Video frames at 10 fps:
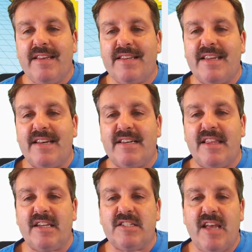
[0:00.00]
To get it to
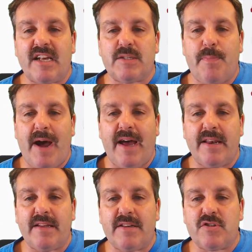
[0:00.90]
the exact
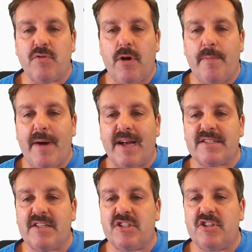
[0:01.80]
spot, draw a
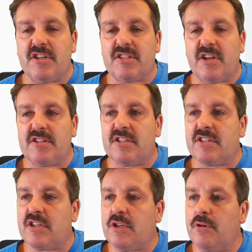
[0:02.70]
box that just touches
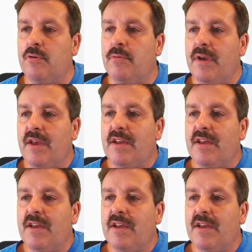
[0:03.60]
the two,